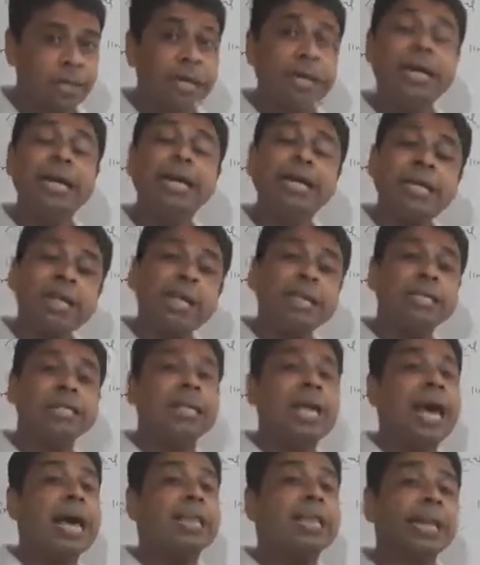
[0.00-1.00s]
it is
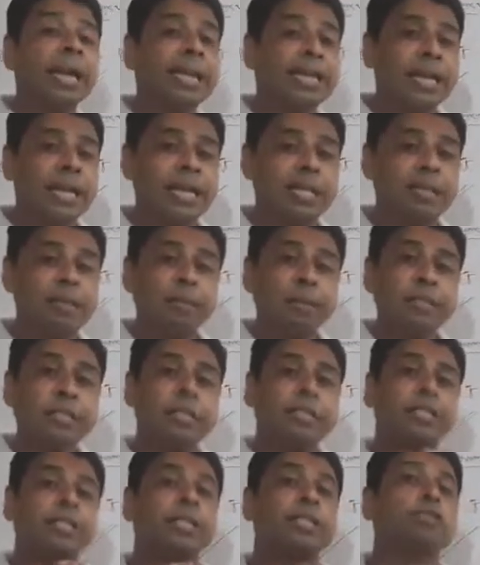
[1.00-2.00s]
none else but it
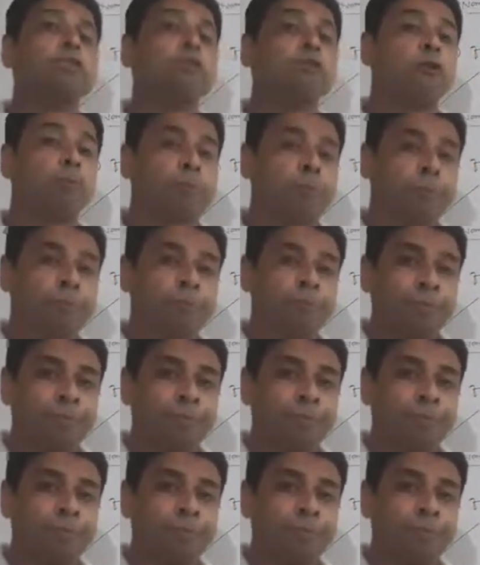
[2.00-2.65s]
is a slope.